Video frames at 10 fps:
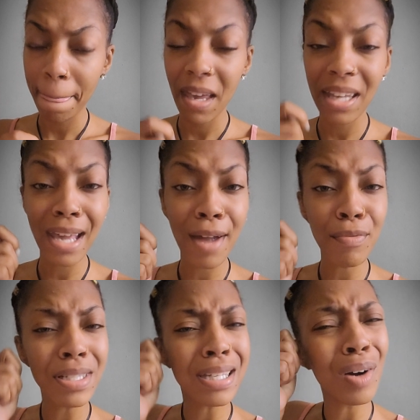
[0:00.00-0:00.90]
and
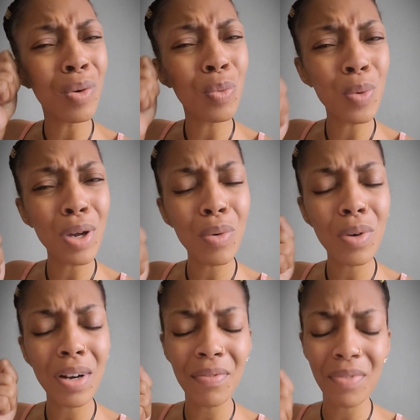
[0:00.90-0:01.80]
every tongue will
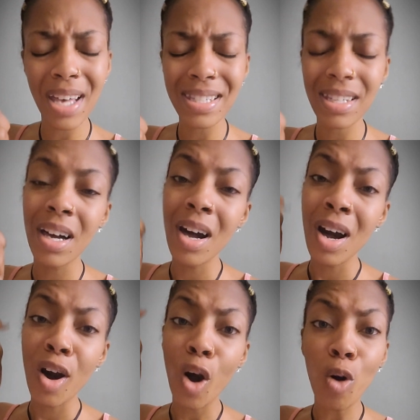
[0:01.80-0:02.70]
confess
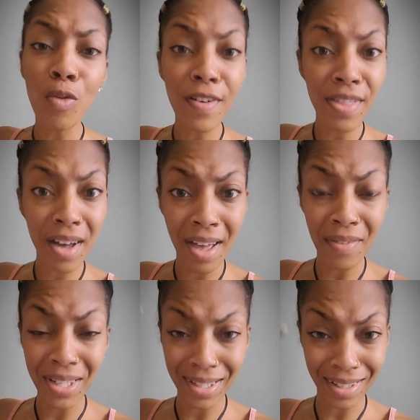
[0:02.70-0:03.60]
over the
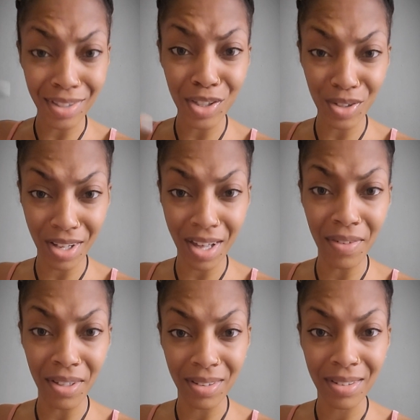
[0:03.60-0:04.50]
heaven and under the
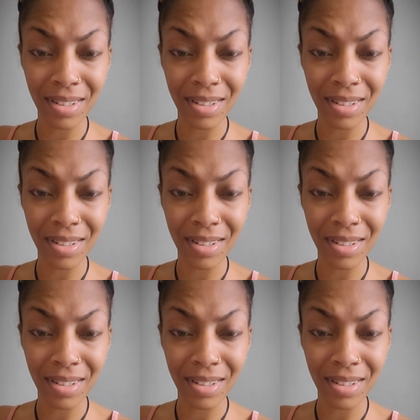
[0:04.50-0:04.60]
heaven